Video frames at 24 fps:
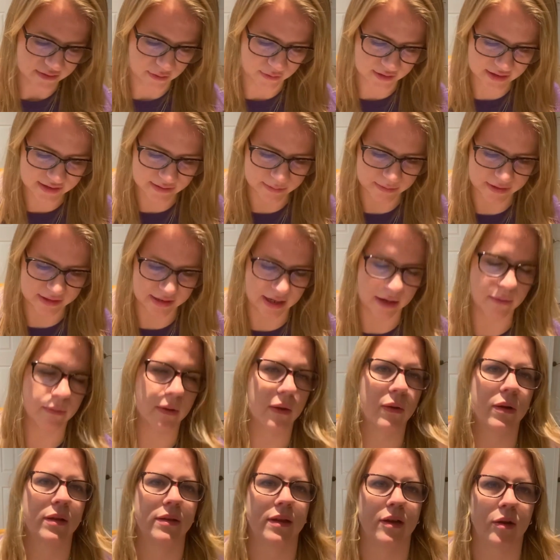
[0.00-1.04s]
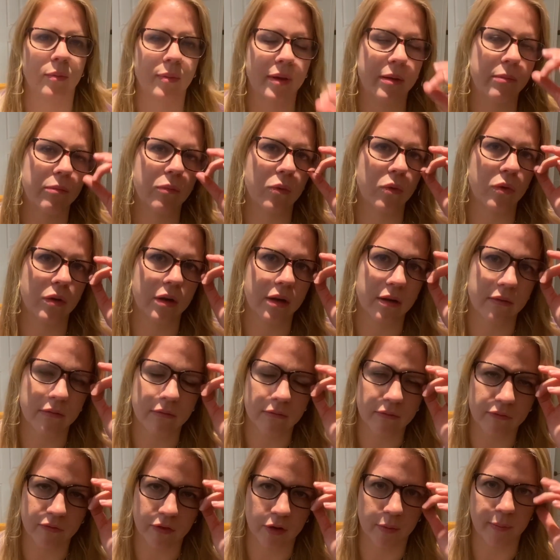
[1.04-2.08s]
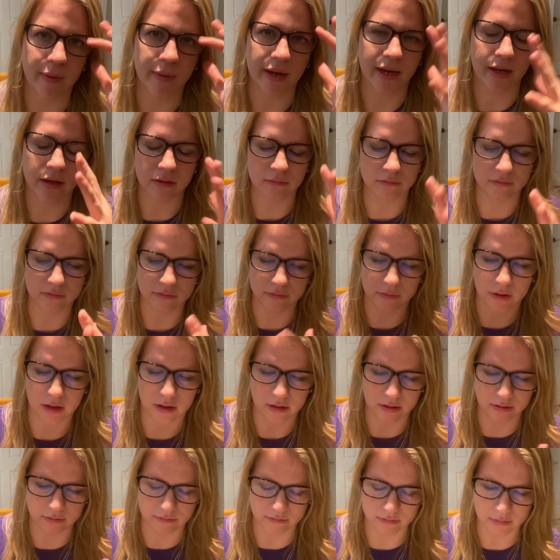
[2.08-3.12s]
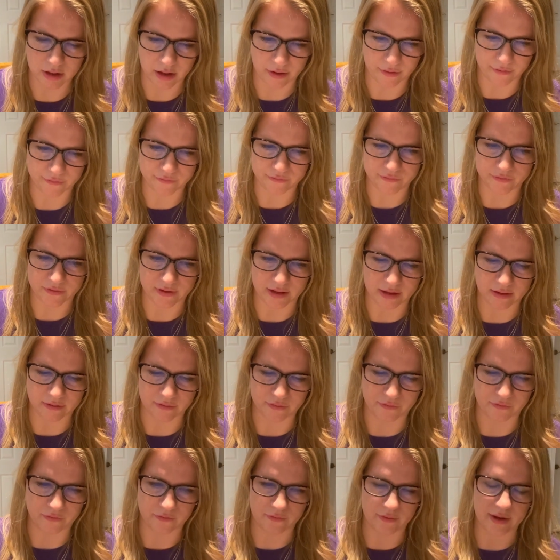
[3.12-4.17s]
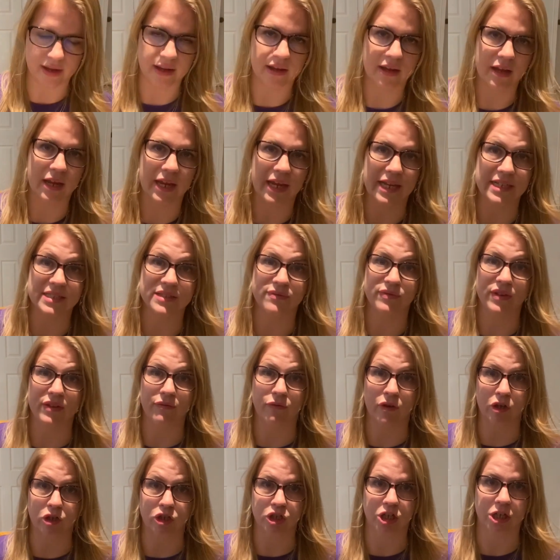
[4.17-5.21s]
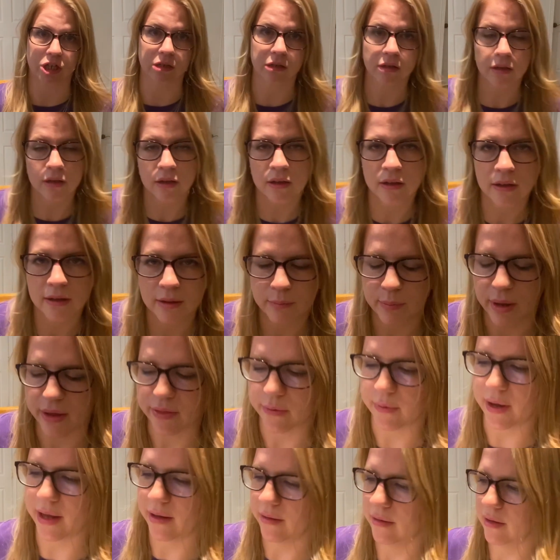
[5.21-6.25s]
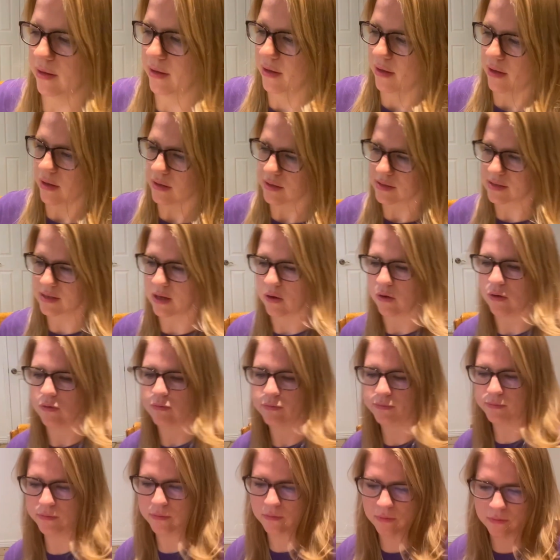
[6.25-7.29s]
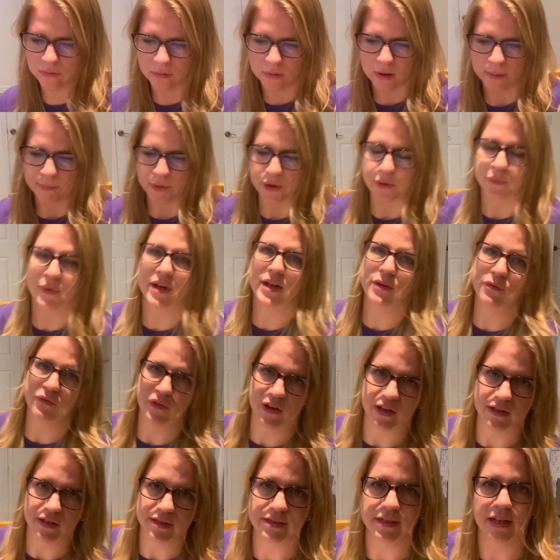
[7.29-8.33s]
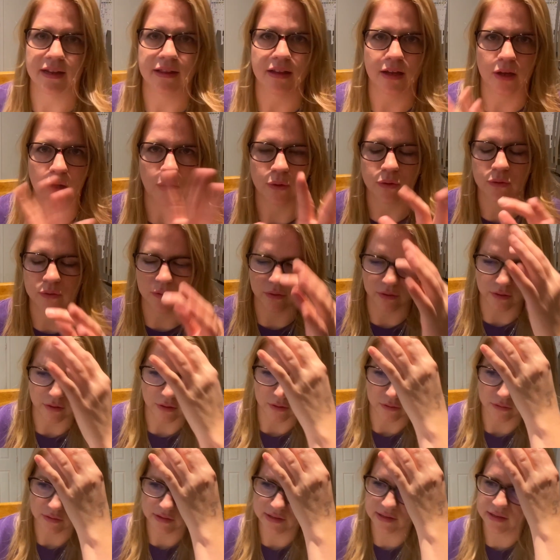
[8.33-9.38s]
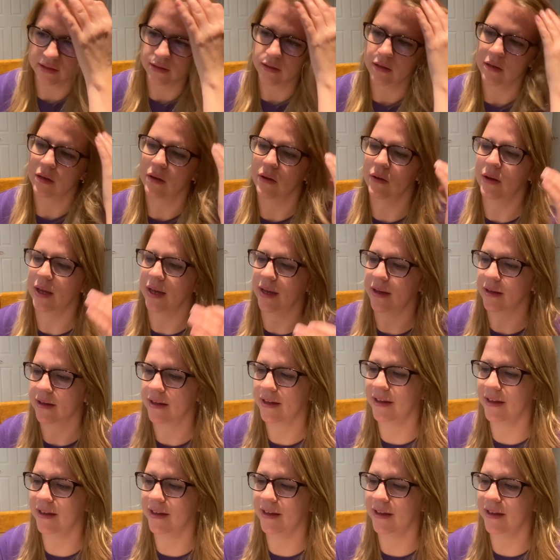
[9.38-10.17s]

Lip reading: this one I wrote a little bit more verbatim of the ESV version, by the way. So I'm going to read it first and then go through the notes. Okay.